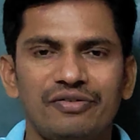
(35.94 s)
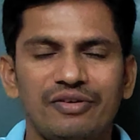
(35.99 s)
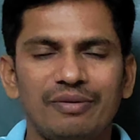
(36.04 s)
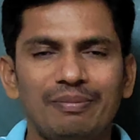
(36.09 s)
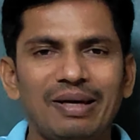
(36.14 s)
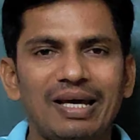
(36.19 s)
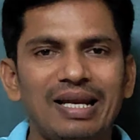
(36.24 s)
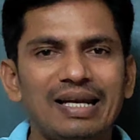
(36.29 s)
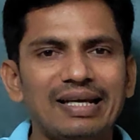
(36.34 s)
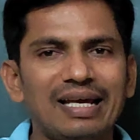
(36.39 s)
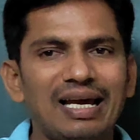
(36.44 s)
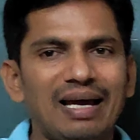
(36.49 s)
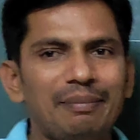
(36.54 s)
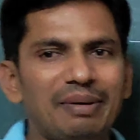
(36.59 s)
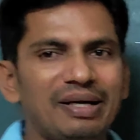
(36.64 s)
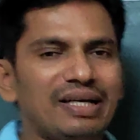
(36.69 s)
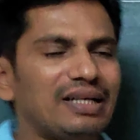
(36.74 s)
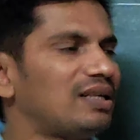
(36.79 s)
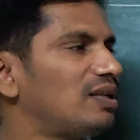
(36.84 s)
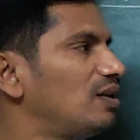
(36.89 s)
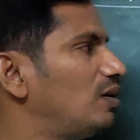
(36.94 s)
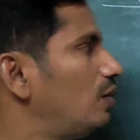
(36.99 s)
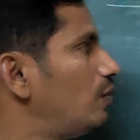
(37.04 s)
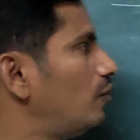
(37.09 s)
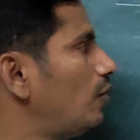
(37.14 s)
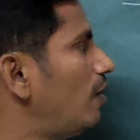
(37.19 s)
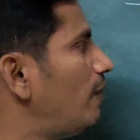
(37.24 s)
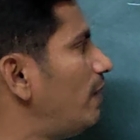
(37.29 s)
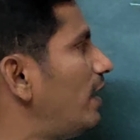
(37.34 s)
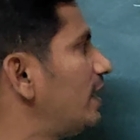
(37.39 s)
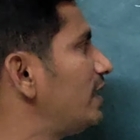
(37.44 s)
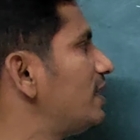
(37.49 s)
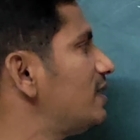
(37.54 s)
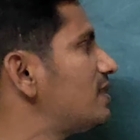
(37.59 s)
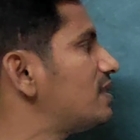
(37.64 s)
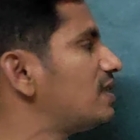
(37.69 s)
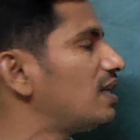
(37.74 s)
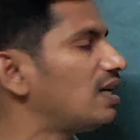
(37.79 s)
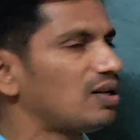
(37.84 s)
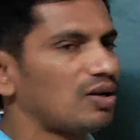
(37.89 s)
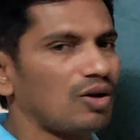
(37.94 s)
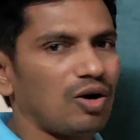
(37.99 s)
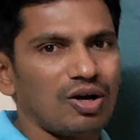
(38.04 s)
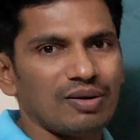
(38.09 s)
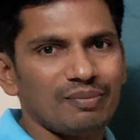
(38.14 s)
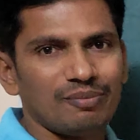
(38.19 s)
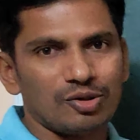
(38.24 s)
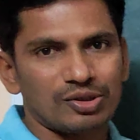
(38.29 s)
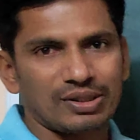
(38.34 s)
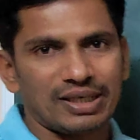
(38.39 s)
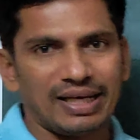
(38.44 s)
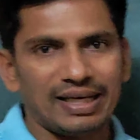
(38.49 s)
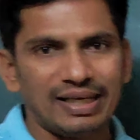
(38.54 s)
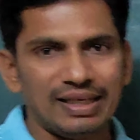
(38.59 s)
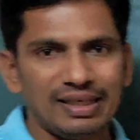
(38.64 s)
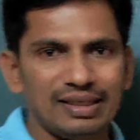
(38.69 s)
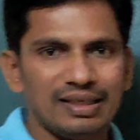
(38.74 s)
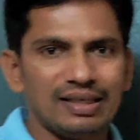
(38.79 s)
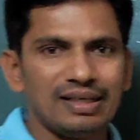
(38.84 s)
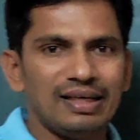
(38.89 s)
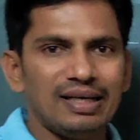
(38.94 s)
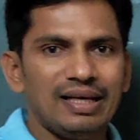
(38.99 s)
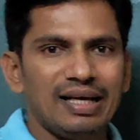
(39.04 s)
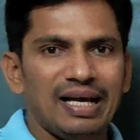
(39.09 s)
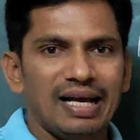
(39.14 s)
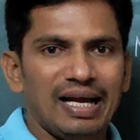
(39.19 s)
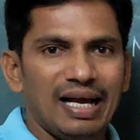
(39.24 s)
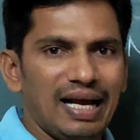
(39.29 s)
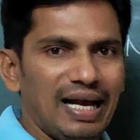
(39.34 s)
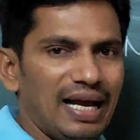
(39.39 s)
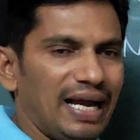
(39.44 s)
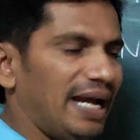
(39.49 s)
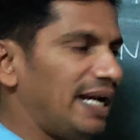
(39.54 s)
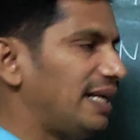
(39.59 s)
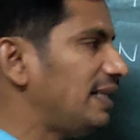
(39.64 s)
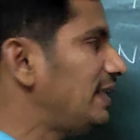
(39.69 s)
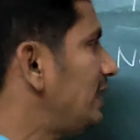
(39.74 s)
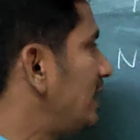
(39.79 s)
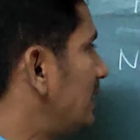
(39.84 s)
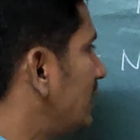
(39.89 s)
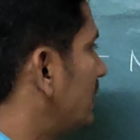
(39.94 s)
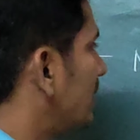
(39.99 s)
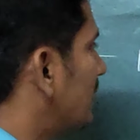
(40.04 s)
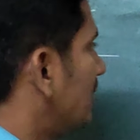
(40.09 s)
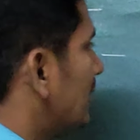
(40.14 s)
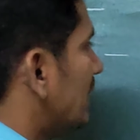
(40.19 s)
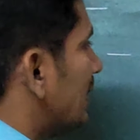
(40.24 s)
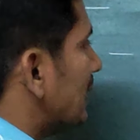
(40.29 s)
female gamete ova is the non-motile and